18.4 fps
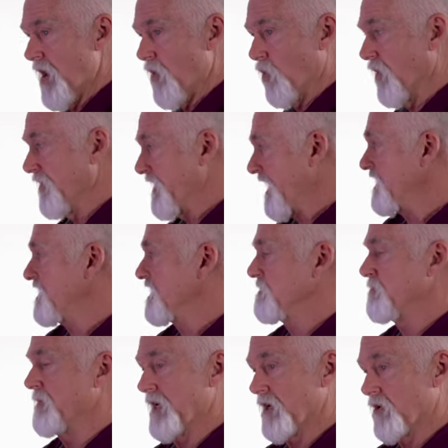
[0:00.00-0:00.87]
Will they
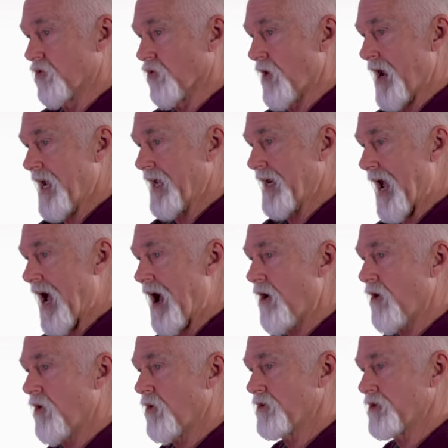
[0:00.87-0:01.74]
just be grayed
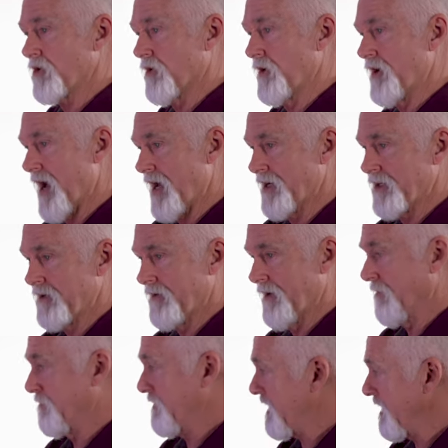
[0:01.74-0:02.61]
out or not
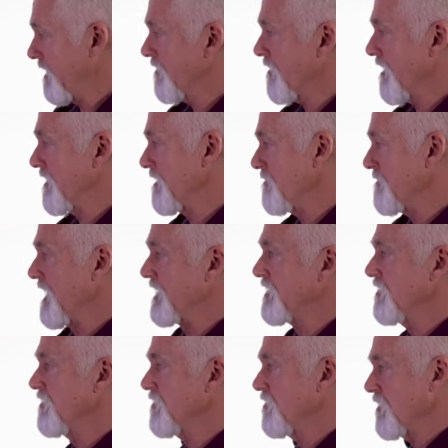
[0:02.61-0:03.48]
appear on the
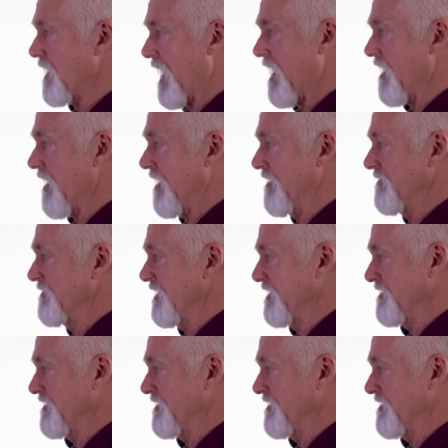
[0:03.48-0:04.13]
menu How, uh,